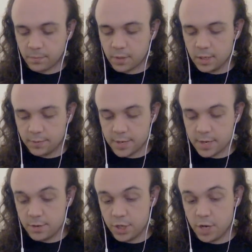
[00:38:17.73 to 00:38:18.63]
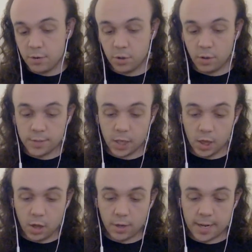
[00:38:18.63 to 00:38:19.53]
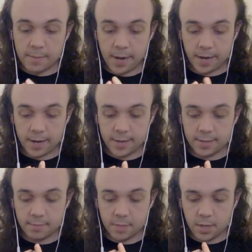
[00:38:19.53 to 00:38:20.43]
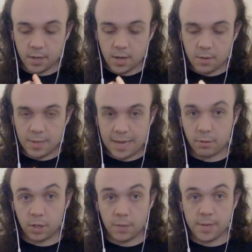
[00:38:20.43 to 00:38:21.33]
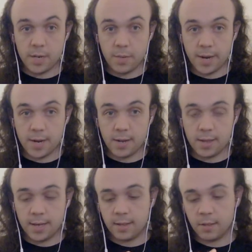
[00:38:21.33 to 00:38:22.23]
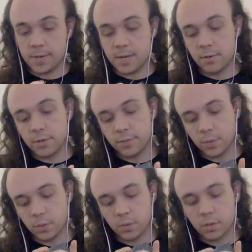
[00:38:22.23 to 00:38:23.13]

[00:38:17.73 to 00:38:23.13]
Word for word: So if I use you sort of as a locking mechanism without gluing you in, that'll be useful.